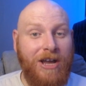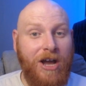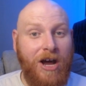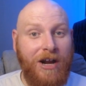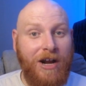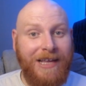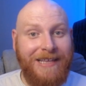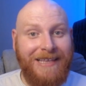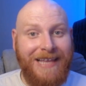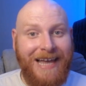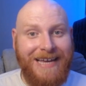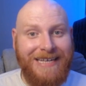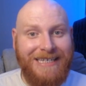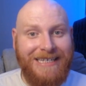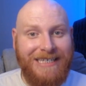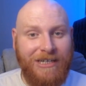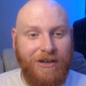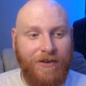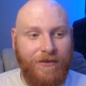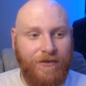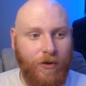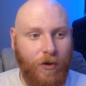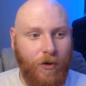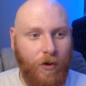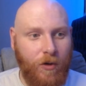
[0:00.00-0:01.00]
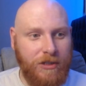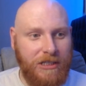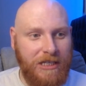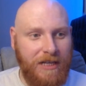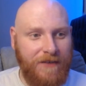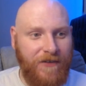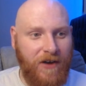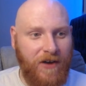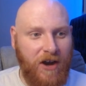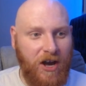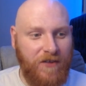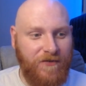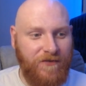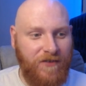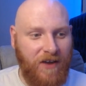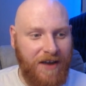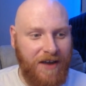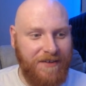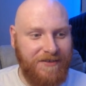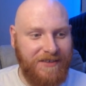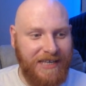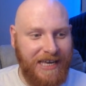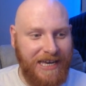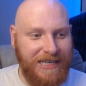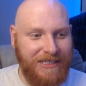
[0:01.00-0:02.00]
early days here, of course, in the first
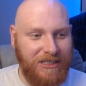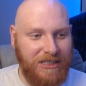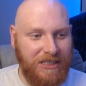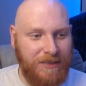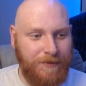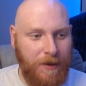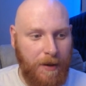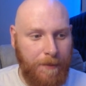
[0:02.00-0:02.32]
5 seasons,